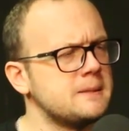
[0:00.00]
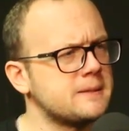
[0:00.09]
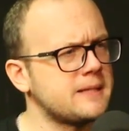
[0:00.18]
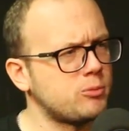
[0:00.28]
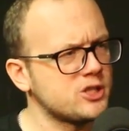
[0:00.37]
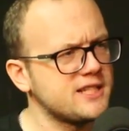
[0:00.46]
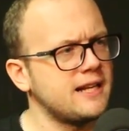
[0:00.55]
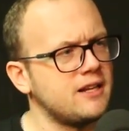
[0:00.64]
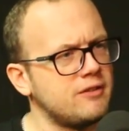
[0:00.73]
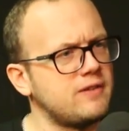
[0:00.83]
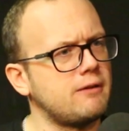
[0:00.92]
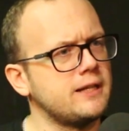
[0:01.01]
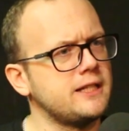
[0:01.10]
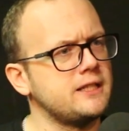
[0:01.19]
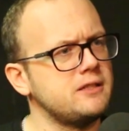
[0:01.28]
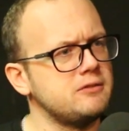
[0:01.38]
they present a
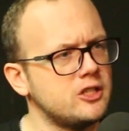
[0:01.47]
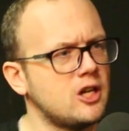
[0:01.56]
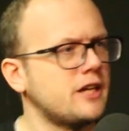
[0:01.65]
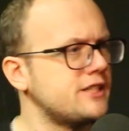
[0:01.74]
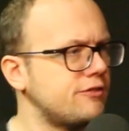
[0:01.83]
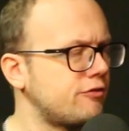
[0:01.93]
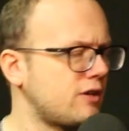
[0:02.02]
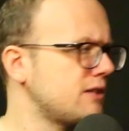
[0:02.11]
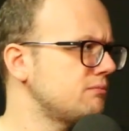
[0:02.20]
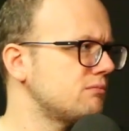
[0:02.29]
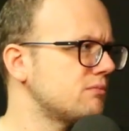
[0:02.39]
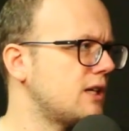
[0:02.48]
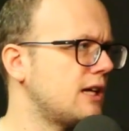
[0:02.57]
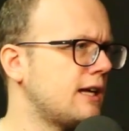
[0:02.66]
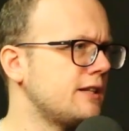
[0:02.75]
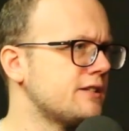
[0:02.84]
very united front,
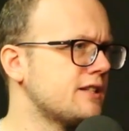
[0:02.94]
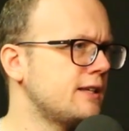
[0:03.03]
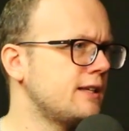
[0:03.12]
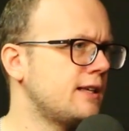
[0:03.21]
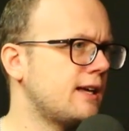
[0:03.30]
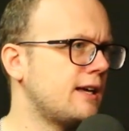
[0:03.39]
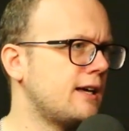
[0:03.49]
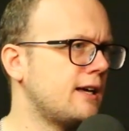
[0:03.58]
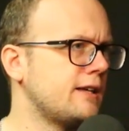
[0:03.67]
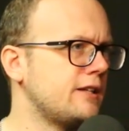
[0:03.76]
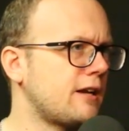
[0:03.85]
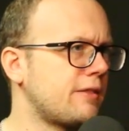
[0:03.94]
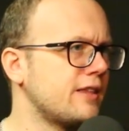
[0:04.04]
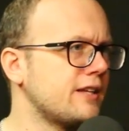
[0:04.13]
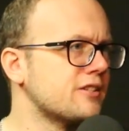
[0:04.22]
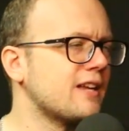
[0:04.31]
and uh, you know
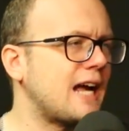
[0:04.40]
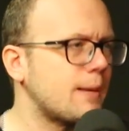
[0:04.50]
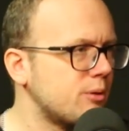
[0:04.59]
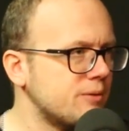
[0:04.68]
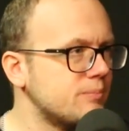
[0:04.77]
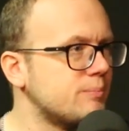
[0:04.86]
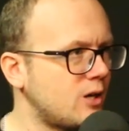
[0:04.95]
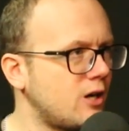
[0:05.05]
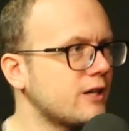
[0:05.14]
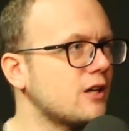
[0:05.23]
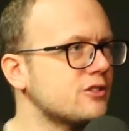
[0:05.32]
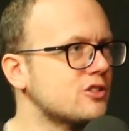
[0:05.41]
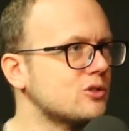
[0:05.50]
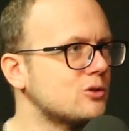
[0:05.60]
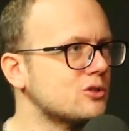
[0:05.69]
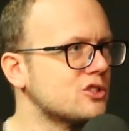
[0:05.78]
things that happen behind closed
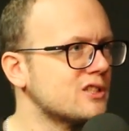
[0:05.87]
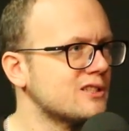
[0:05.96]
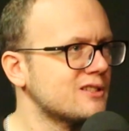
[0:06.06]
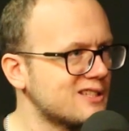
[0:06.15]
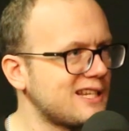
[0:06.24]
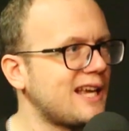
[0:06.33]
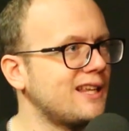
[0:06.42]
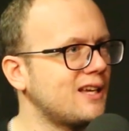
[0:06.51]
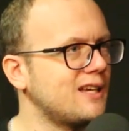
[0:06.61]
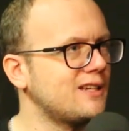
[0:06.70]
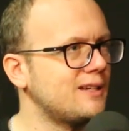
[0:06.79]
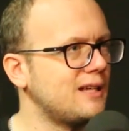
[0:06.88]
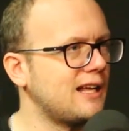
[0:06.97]
doors stay there.